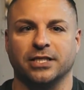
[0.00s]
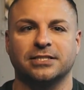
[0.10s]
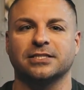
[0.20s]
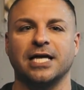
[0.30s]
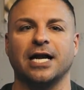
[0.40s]

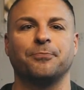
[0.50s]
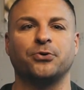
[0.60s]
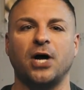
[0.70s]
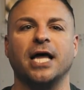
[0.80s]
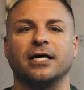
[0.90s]
This is not a
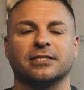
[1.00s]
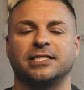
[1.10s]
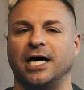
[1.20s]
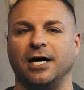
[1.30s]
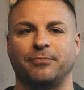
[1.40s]
product
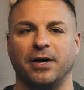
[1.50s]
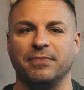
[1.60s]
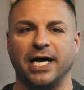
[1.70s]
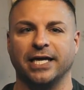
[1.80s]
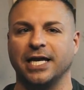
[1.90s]
dump. I'm
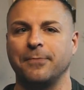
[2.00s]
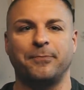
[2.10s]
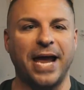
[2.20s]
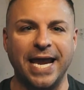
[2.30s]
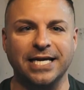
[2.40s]
not getting
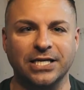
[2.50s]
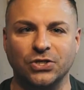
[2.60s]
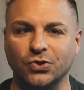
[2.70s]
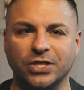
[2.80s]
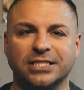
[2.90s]
paid to
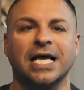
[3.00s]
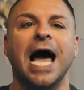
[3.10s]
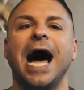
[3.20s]
do this.